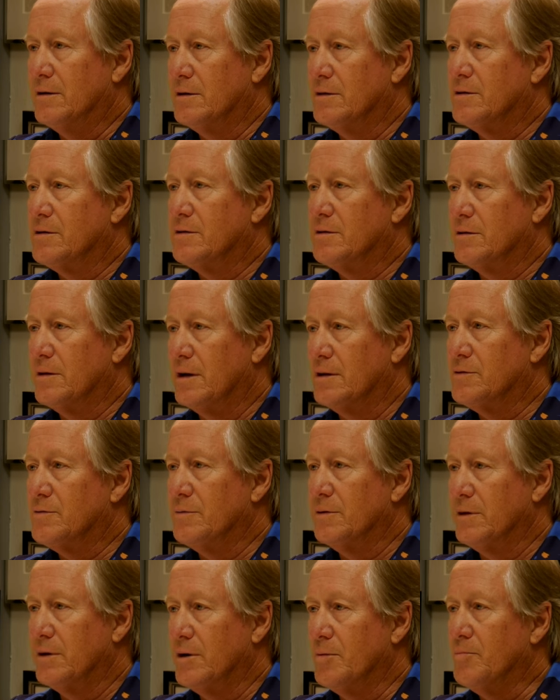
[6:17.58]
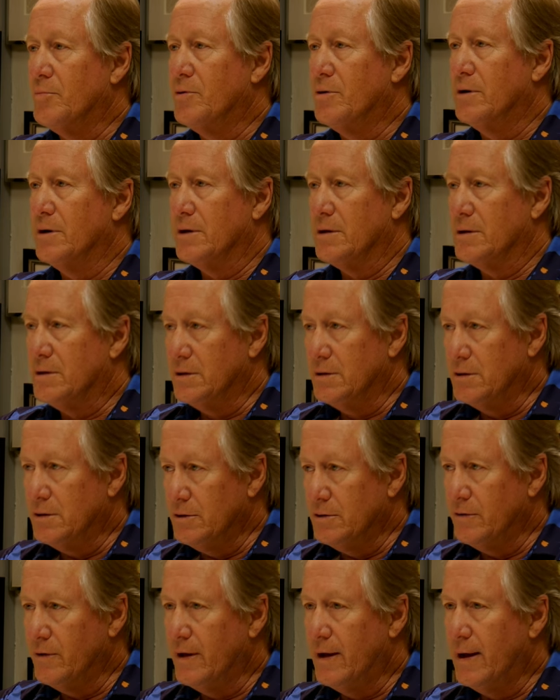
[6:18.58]
yeah. it's, it's really important to
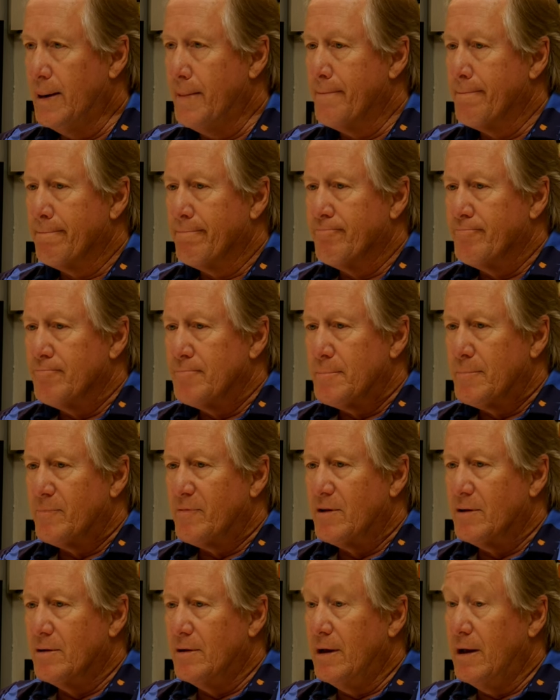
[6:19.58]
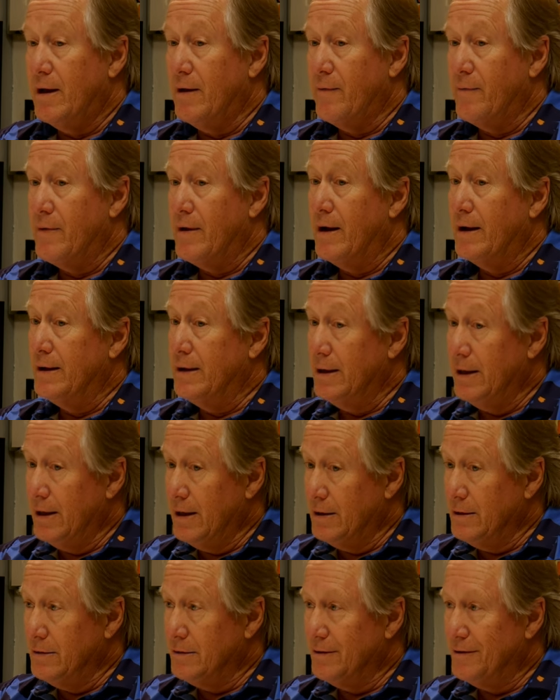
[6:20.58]
do that.
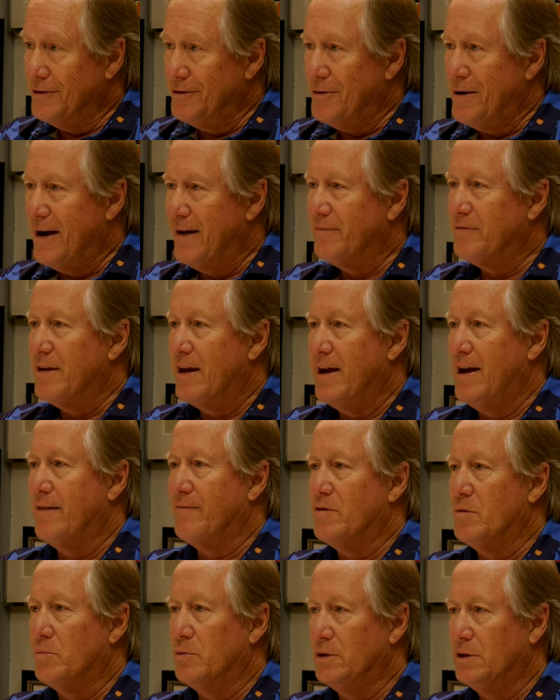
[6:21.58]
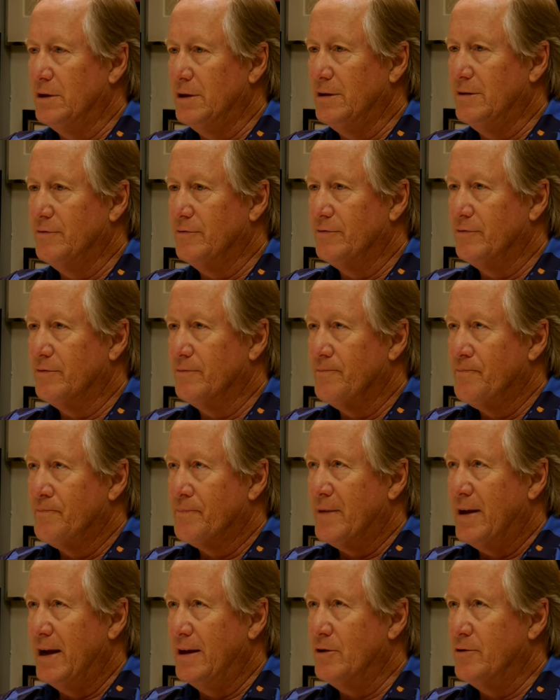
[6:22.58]
Again, you have to have the belief,
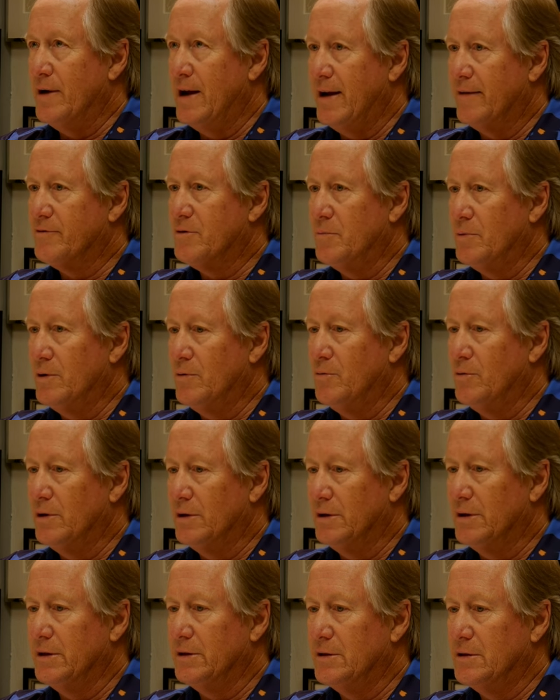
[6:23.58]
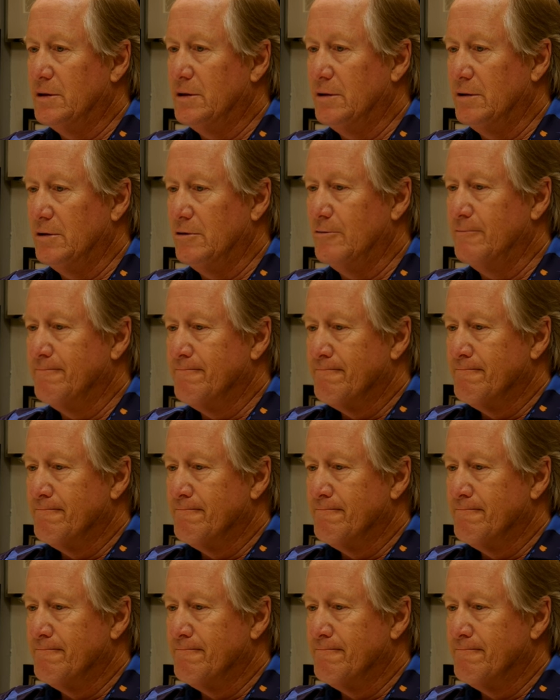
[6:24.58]
mm-hmm. and you have to be willing to